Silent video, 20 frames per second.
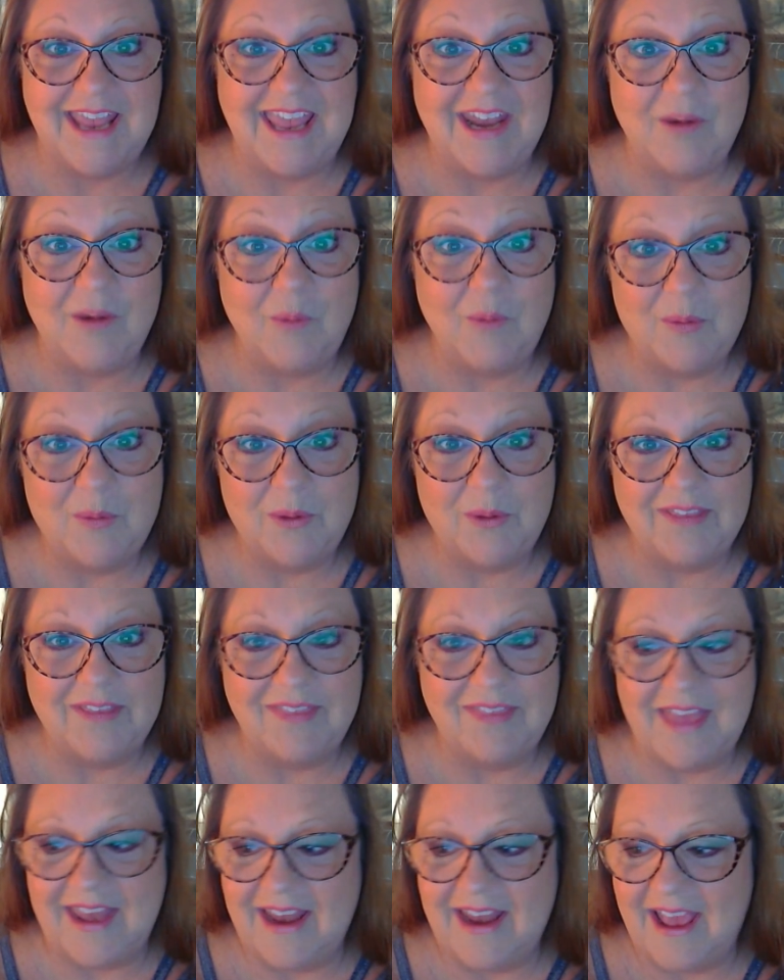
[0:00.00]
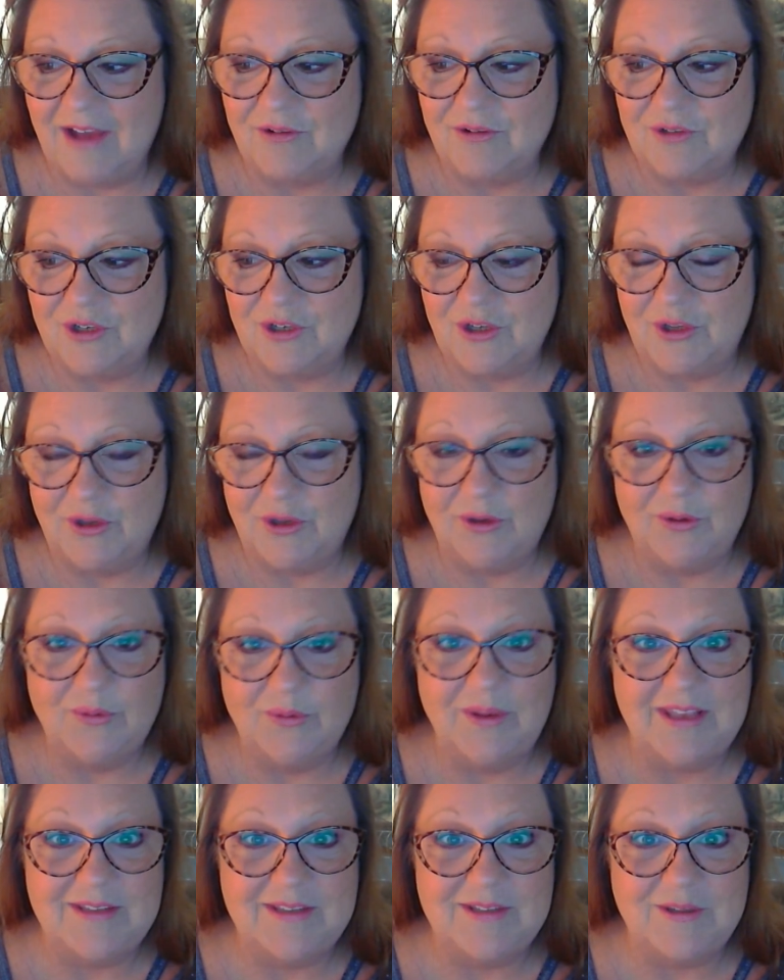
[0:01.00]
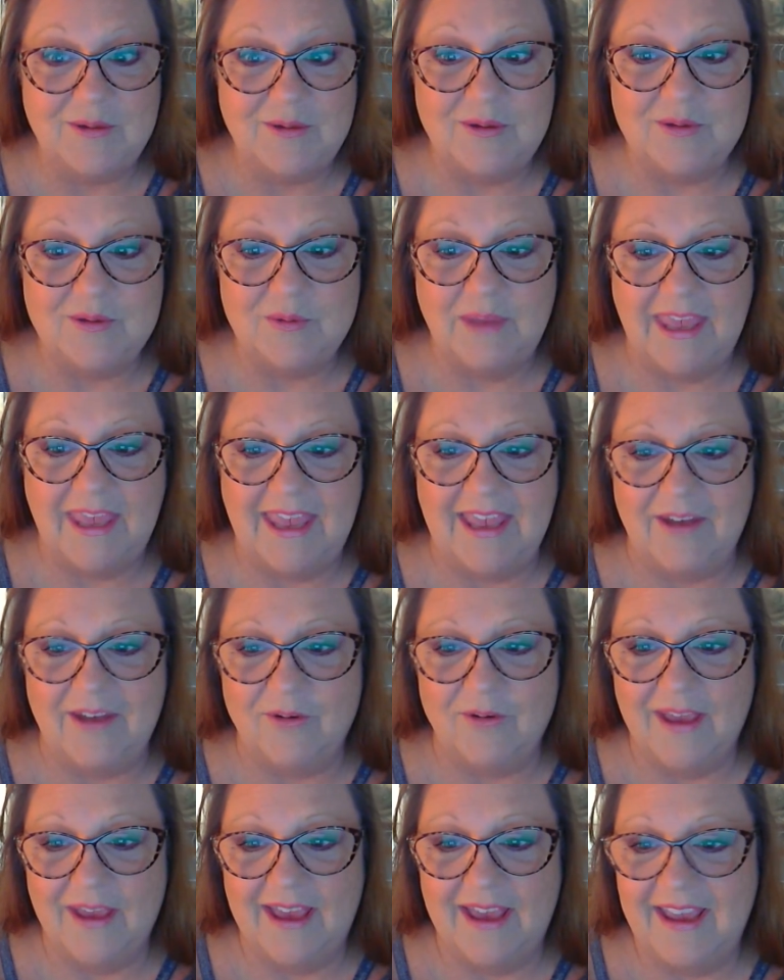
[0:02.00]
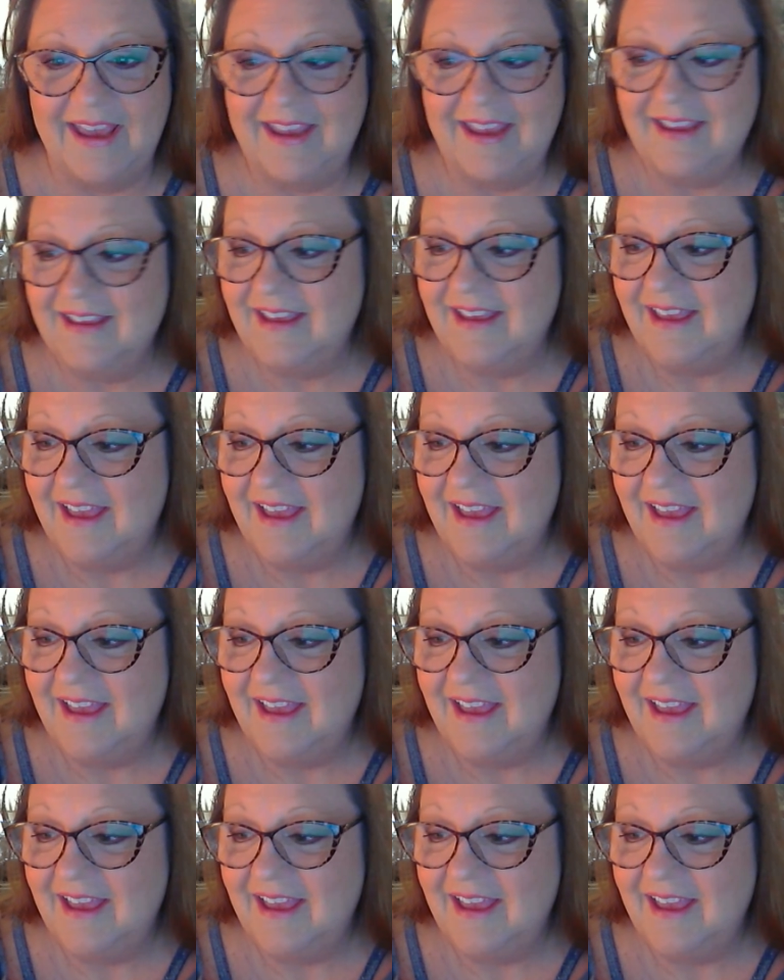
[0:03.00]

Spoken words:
and we will get that out to you as as we can. Okay.